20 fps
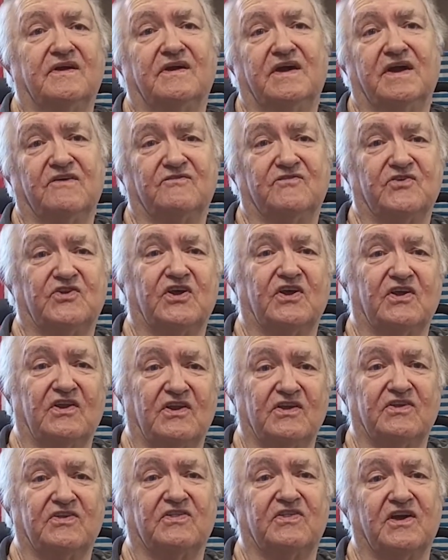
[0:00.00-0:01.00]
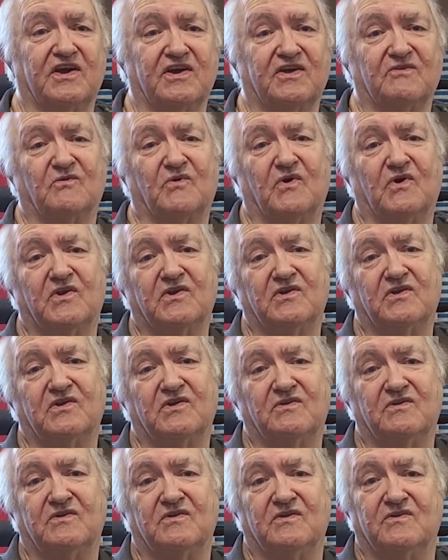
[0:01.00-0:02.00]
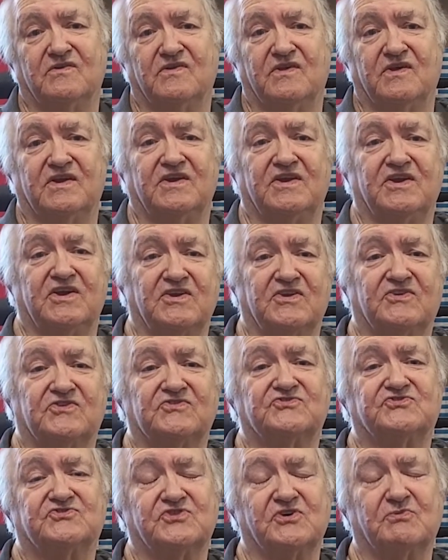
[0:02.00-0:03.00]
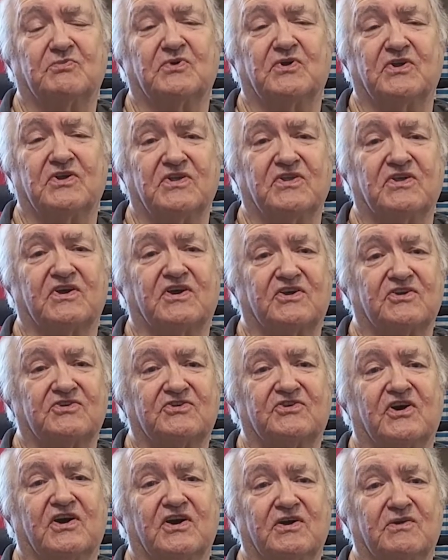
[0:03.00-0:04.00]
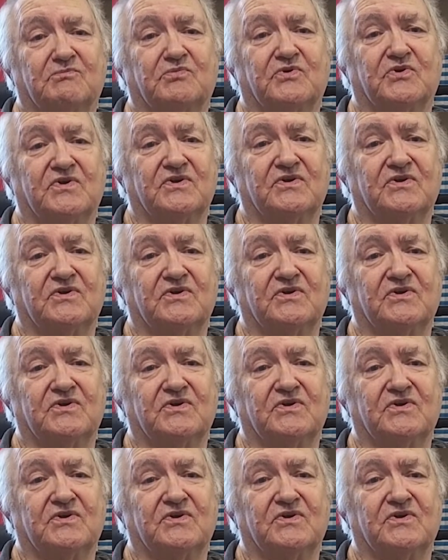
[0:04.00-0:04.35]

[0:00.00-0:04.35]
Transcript: evidently they wanted, they needed somebody that could type.